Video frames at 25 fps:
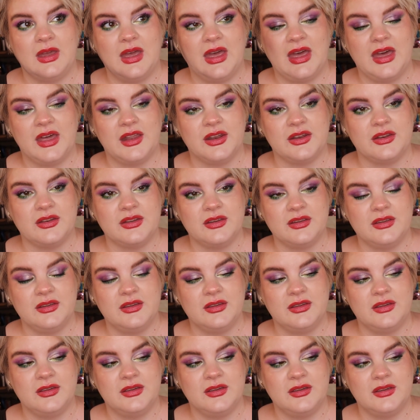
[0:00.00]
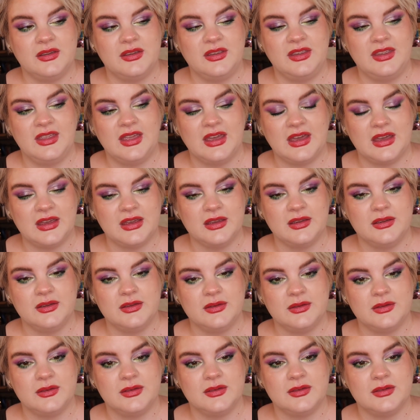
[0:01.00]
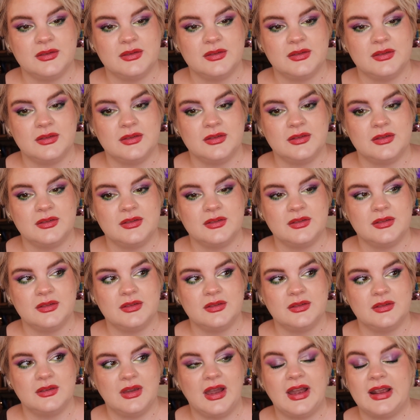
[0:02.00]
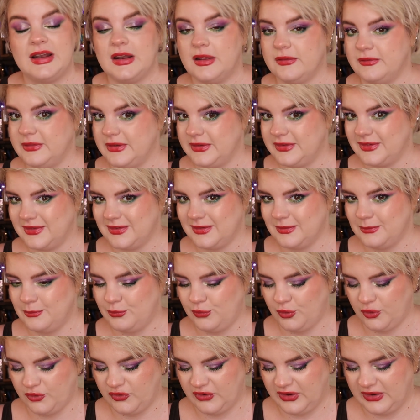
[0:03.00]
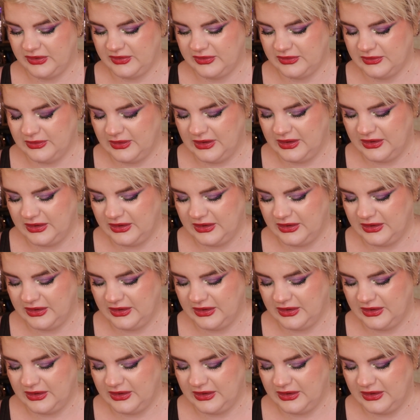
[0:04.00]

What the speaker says: And yeah, I love this project.